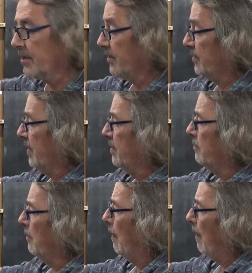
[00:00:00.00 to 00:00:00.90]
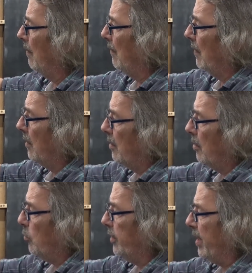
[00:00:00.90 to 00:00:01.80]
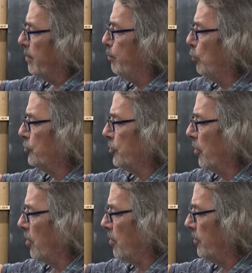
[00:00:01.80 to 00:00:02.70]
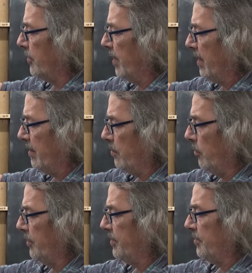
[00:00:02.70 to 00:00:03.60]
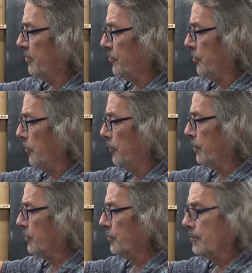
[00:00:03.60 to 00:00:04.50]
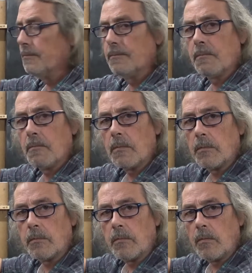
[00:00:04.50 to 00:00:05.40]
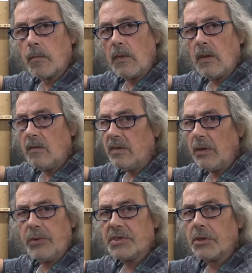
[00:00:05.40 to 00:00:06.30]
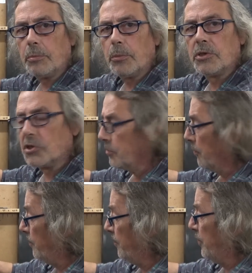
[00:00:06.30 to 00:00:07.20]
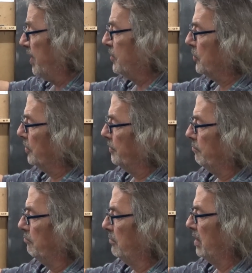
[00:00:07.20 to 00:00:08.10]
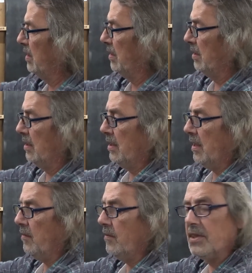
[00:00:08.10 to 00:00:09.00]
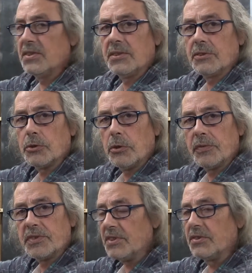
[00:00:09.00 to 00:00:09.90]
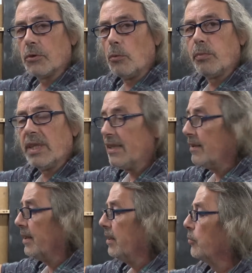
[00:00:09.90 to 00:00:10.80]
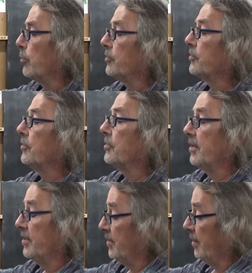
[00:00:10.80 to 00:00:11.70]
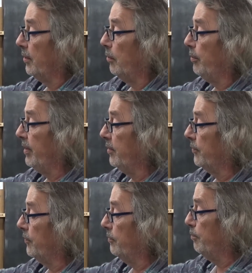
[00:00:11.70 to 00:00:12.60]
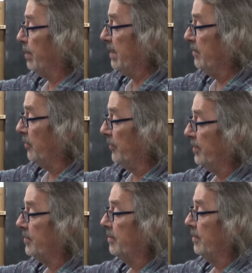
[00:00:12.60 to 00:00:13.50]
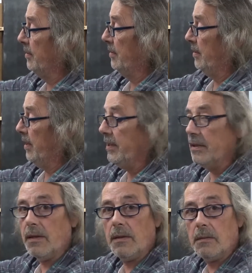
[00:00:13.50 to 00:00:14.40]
in this thing. When I push hard here on this surface, there is not much friction and this surface is completely rusted and there's a little bit of paint on it and